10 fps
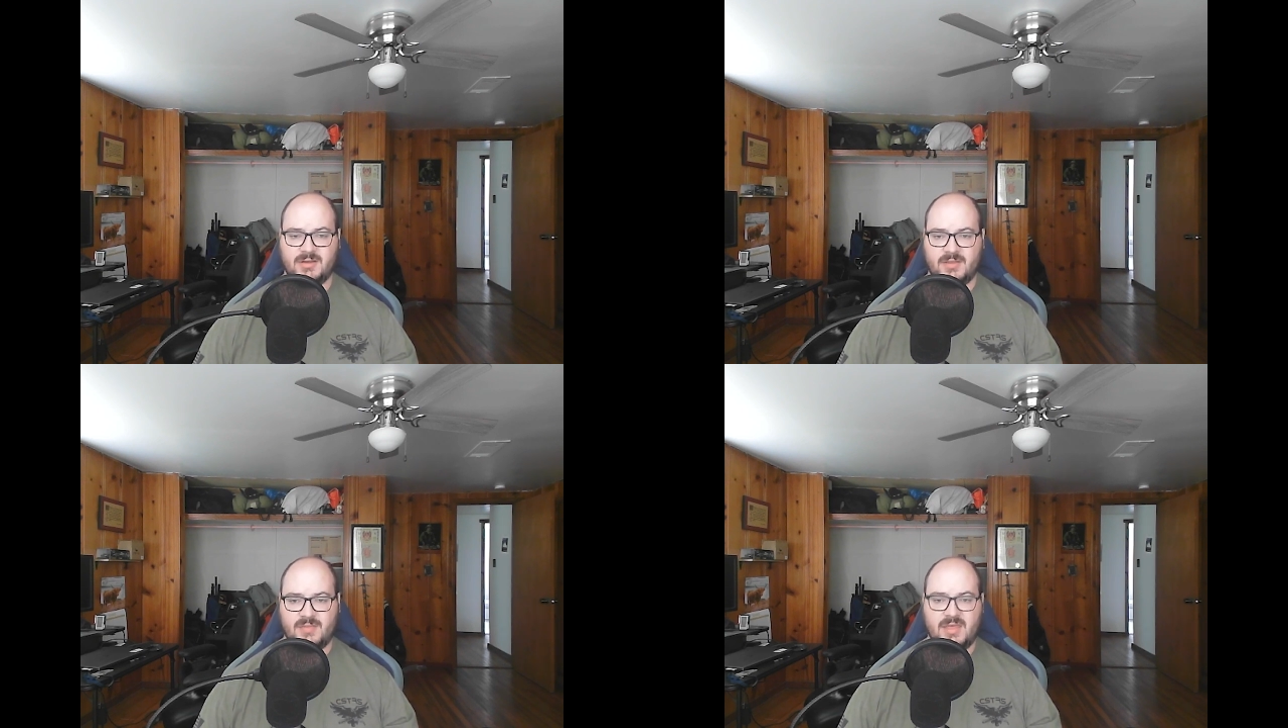
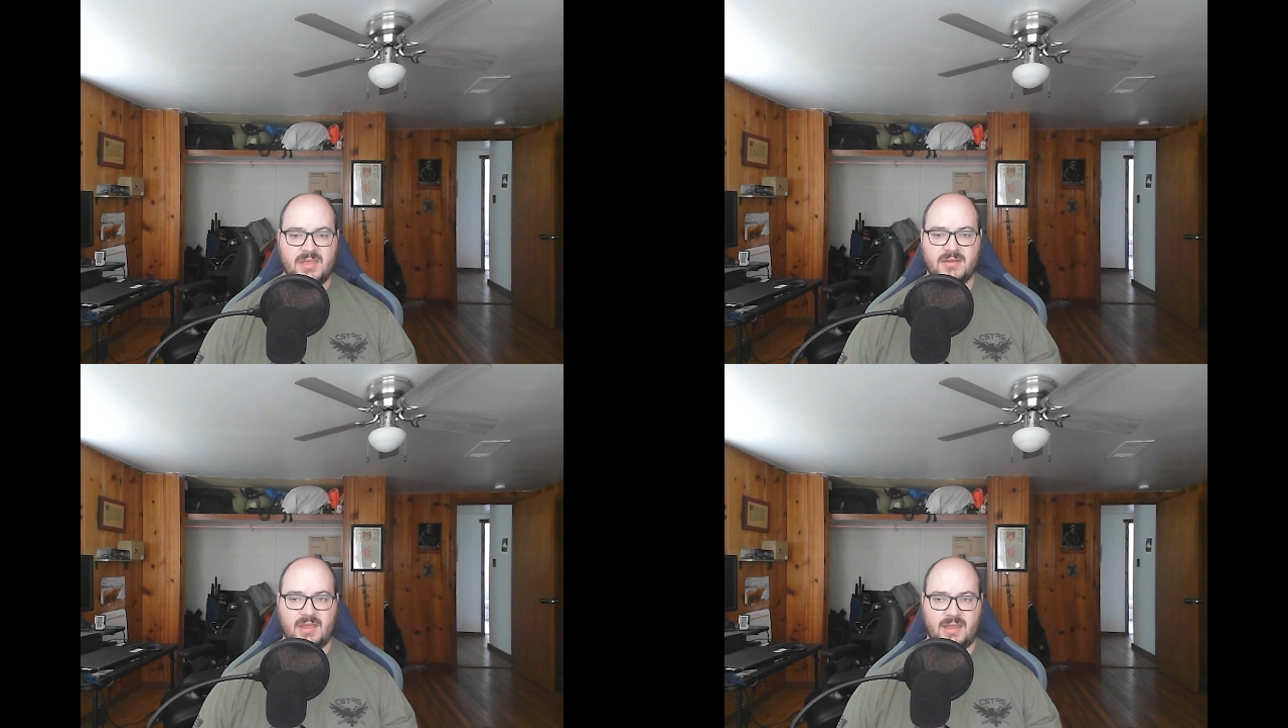and
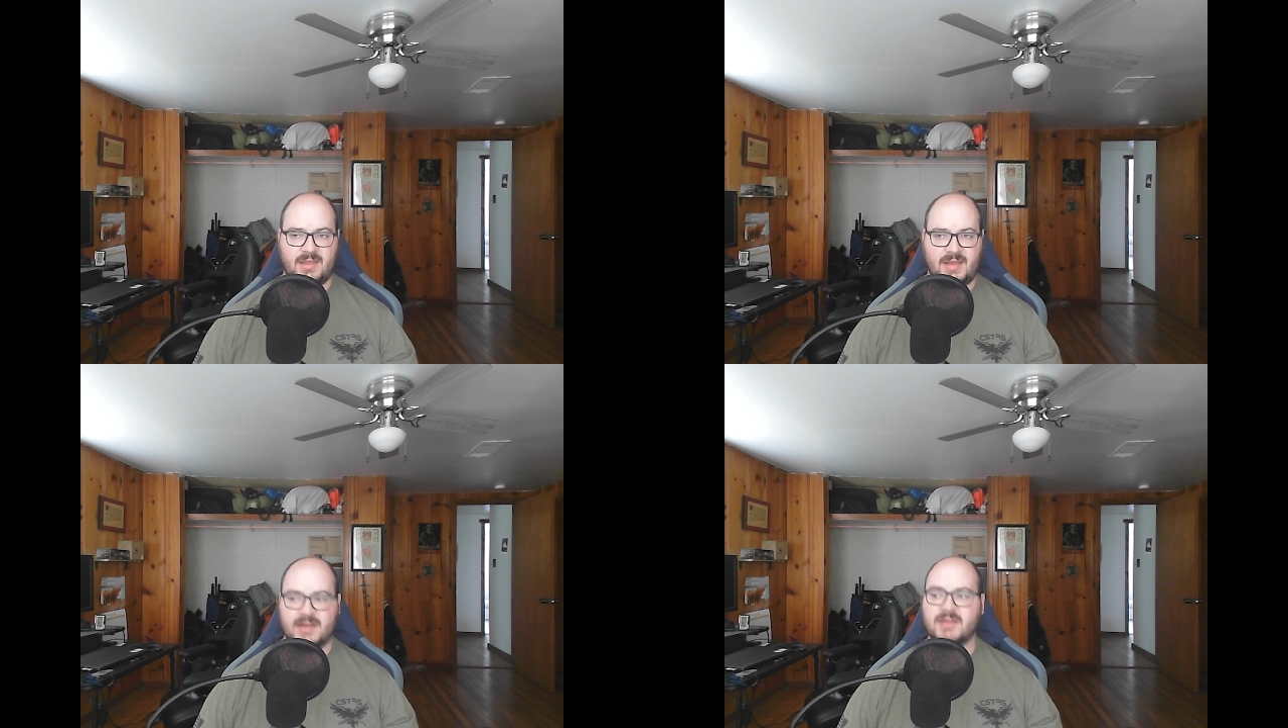then a
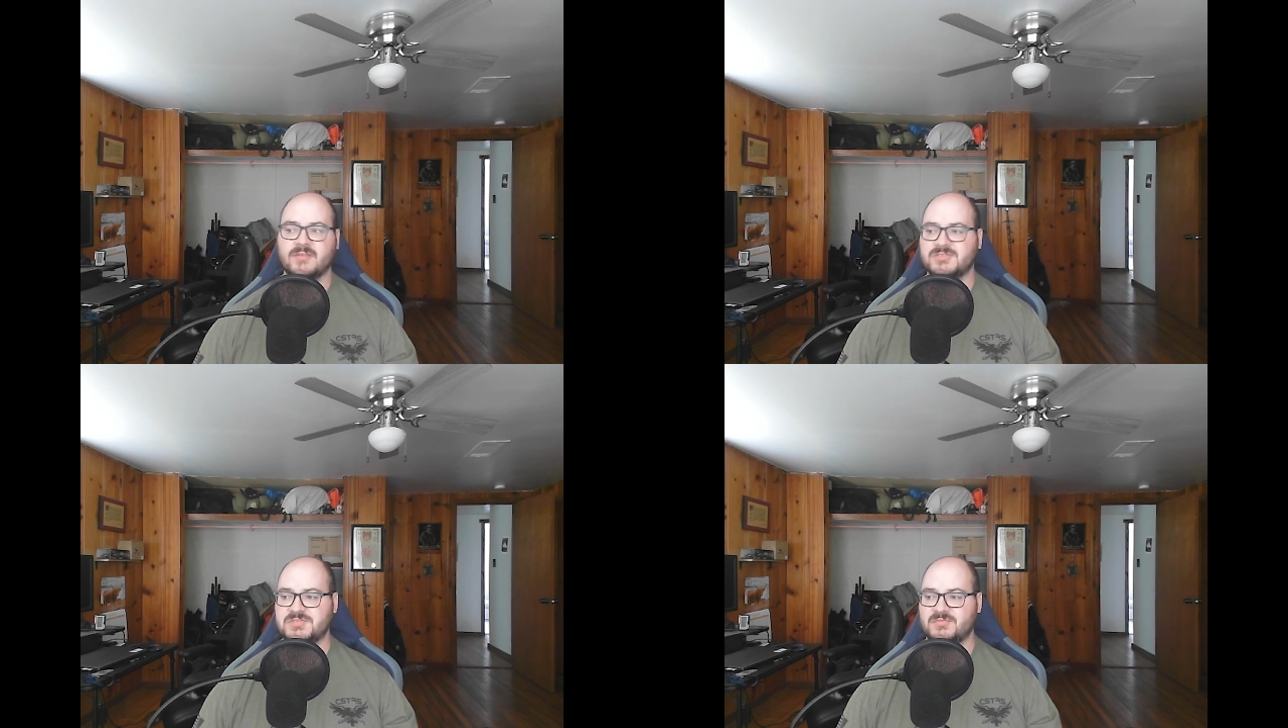kind
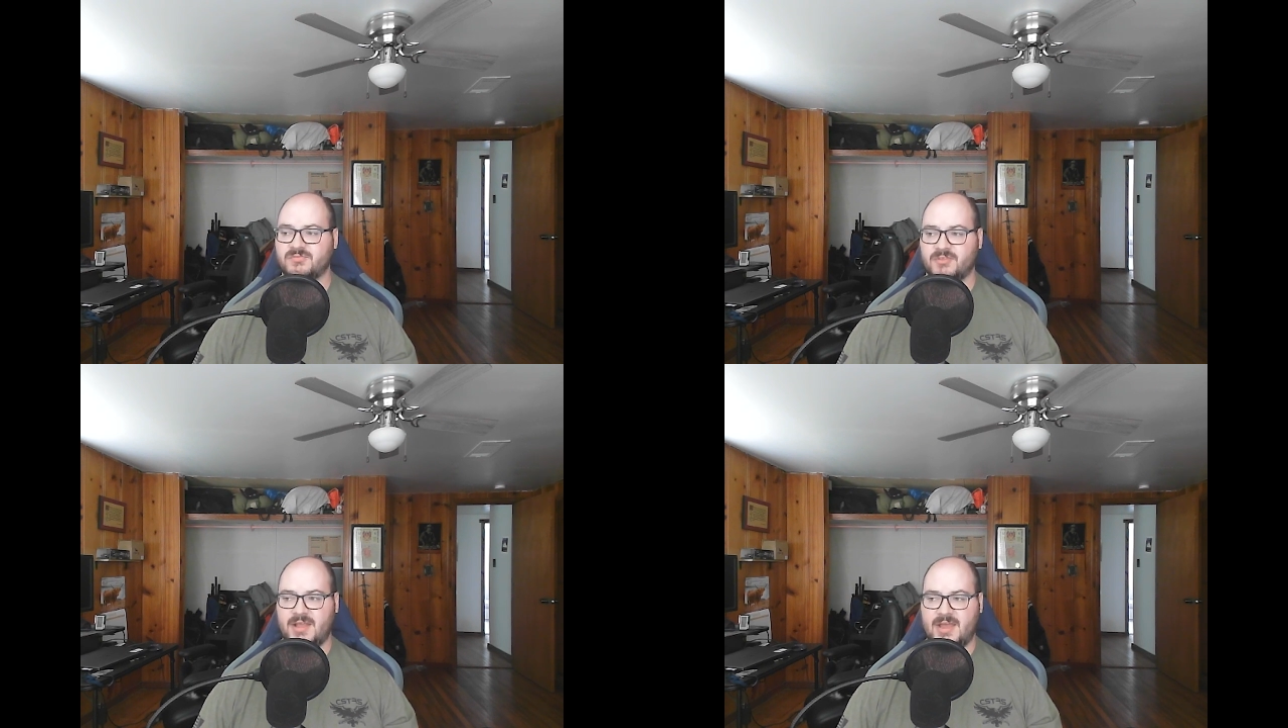of just
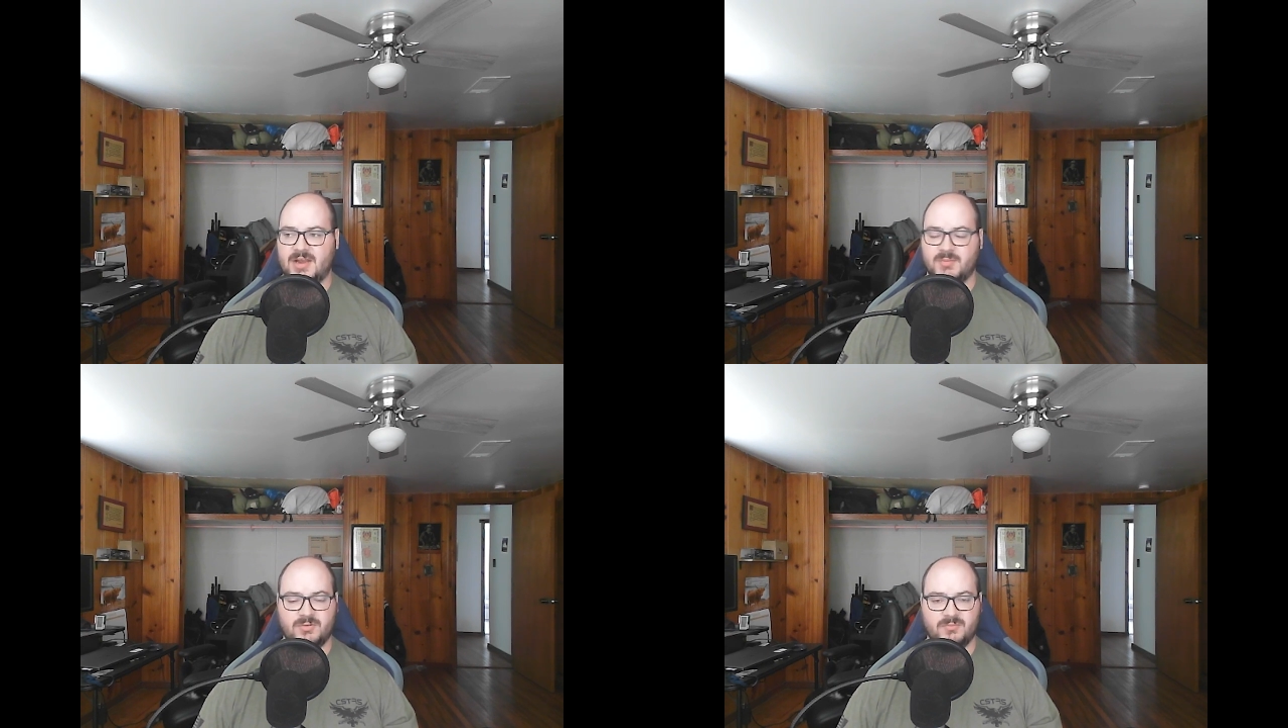
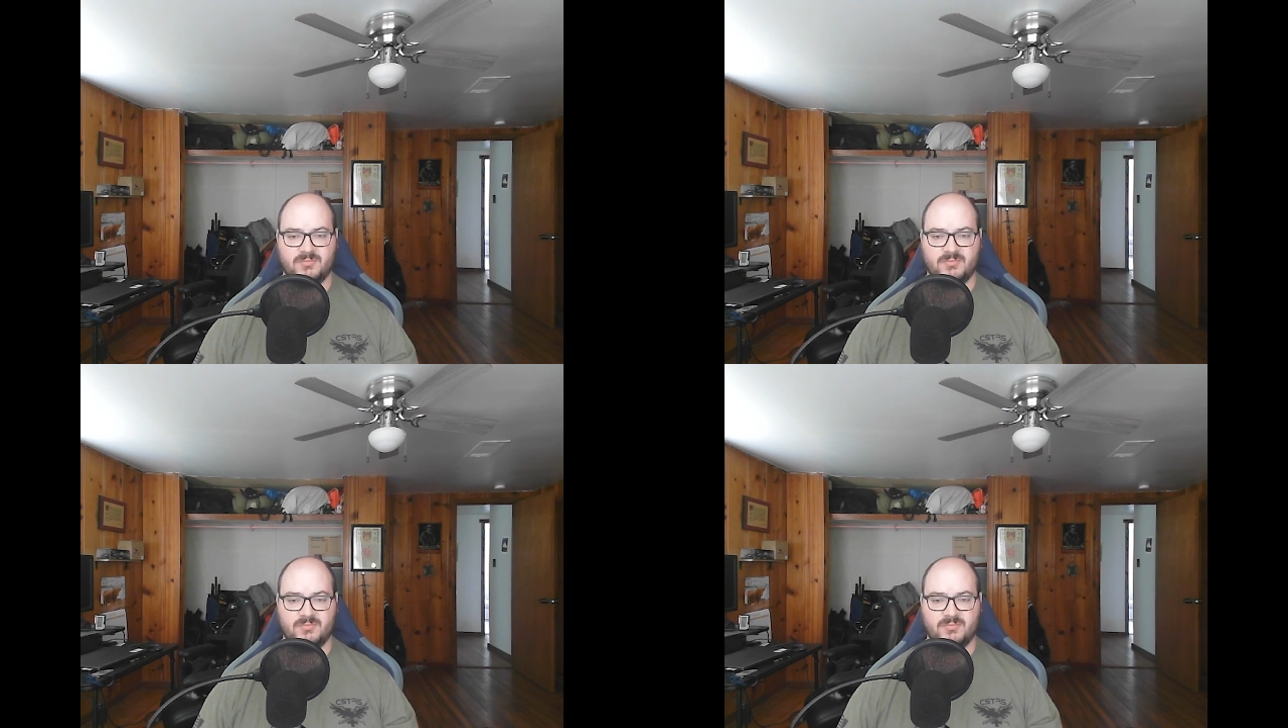forgettable